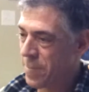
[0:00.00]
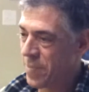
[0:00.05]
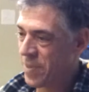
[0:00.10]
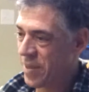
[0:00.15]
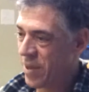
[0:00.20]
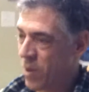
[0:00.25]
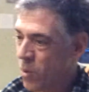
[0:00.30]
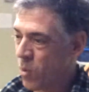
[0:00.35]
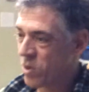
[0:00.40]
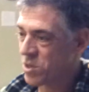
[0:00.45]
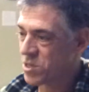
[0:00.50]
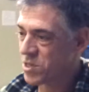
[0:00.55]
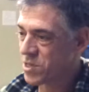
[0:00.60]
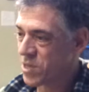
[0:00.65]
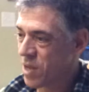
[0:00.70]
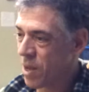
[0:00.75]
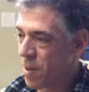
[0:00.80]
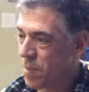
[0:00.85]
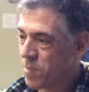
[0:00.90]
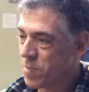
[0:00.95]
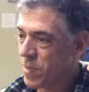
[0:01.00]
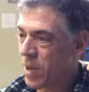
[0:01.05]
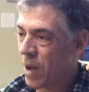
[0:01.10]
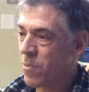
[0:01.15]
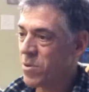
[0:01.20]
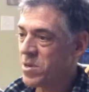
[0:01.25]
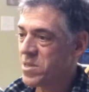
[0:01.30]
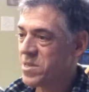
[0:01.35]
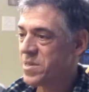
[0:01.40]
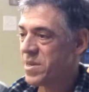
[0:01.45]
There was some, I
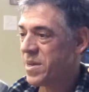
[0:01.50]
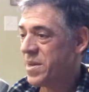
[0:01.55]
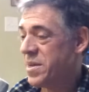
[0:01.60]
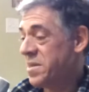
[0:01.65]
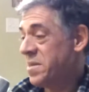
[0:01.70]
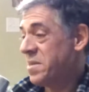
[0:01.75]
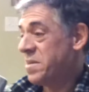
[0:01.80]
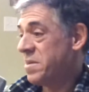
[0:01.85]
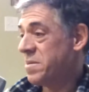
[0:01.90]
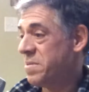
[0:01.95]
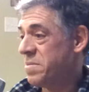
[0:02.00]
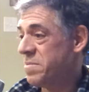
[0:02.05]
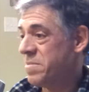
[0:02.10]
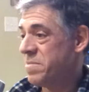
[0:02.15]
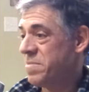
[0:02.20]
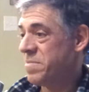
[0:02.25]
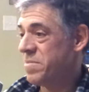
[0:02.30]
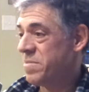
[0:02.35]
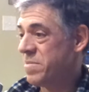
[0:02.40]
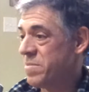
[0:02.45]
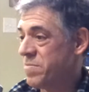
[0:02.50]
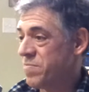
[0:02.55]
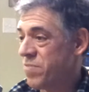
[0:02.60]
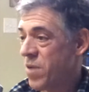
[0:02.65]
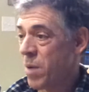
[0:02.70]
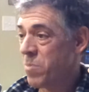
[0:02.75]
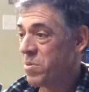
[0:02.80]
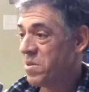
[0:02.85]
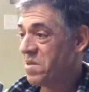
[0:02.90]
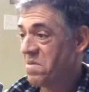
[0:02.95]
would say,
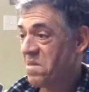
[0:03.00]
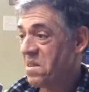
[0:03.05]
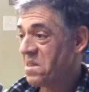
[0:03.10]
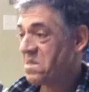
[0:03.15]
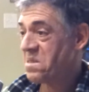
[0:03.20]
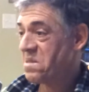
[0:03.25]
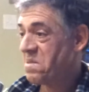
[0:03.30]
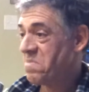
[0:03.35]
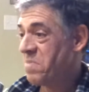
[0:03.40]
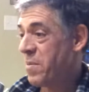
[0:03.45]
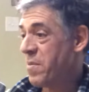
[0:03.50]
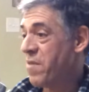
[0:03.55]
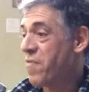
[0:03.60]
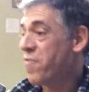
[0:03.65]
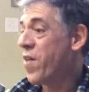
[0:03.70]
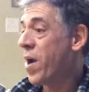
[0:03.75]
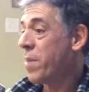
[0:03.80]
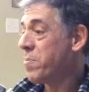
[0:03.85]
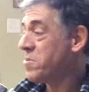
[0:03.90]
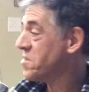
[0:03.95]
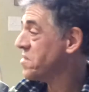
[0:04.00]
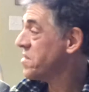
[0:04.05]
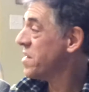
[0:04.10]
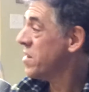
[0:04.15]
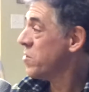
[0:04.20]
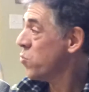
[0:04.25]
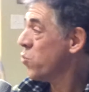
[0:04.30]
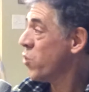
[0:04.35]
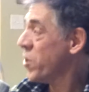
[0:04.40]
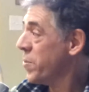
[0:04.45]
probably maybe
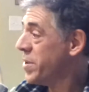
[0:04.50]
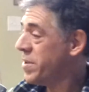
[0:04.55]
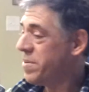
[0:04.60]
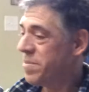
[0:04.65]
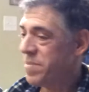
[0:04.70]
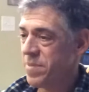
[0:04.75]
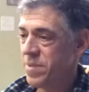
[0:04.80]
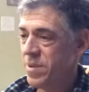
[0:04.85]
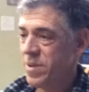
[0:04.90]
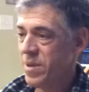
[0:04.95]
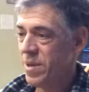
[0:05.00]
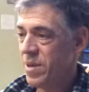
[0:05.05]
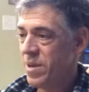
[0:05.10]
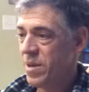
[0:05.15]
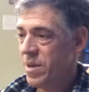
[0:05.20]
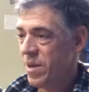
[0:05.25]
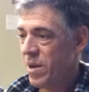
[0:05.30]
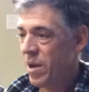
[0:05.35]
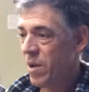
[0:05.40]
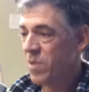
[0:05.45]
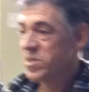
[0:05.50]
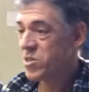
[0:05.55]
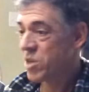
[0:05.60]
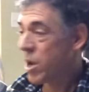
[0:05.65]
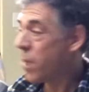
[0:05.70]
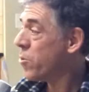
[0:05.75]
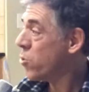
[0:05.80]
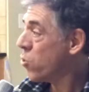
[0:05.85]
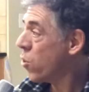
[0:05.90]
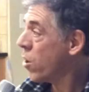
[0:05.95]
5% women. It's
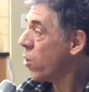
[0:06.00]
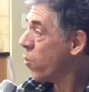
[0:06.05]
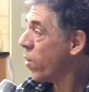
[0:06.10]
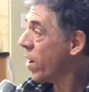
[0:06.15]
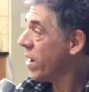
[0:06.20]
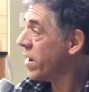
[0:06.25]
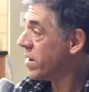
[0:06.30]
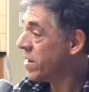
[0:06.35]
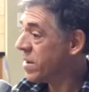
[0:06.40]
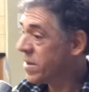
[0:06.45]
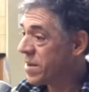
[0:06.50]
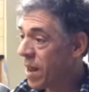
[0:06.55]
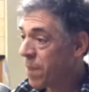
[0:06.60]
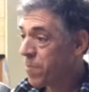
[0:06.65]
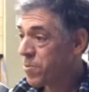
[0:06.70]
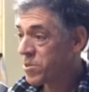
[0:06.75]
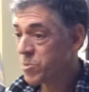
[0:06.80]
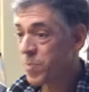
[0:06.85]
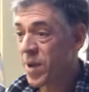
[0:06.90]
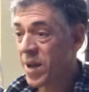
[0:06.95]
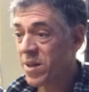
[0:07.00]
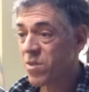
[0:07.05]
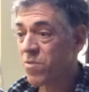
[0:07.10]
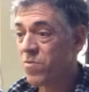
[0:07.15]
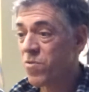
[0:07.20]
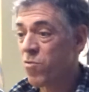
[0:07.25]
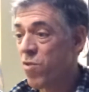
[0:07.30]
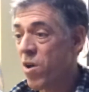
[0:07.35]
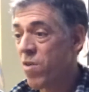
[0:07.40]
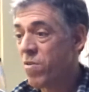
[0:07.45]
come a long way. In that perspective,
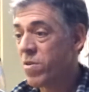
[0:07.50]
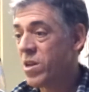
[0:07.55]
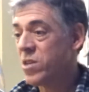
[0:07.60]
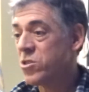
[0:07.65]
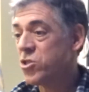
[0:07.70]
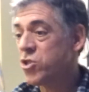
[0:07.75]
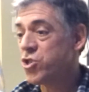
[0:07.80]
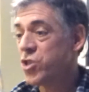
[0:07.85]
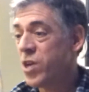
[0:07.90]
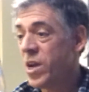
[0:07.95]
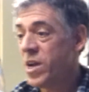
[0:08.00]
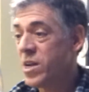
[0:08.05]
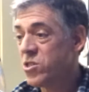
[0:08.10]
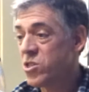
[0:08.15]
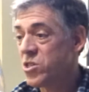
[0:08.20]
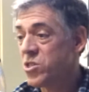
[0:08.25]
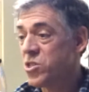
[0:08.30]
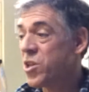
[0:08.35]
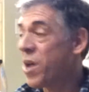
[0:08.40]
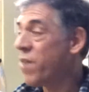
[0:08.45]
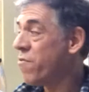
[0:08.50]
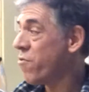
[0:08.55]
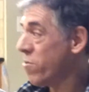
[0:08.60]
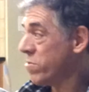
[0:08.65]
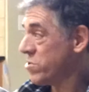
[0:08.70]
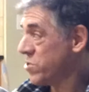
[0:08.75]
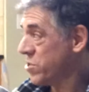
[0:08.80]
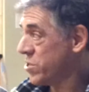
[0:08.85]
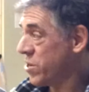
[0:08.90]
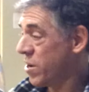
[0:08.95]
the railroad has changed. It's
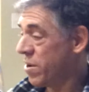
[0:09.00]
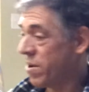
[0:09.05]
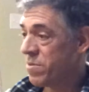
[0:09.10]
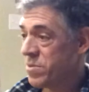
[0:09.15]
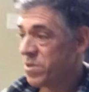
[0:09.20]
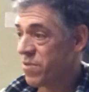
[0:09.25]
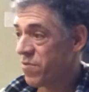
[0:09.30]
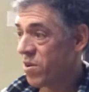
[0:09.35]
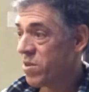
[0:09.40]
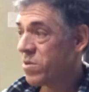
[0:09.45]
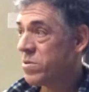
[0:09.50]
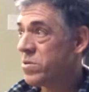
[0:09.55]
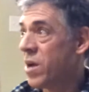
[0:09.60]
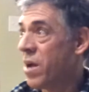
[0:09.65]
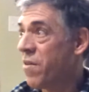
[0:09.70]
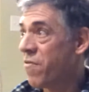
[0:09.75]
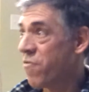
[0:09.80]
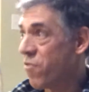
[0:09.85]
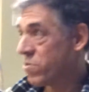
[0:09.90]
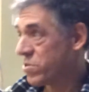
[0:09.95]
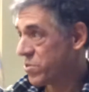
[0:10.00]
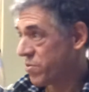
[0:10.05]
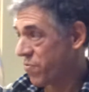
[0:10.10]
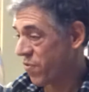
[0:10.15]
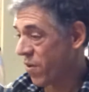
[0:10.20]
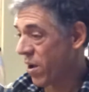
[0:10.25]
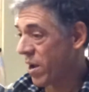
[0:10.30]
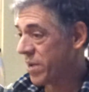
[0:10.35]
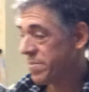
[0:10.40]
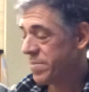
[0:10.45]

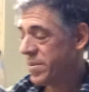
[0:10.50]
diversified.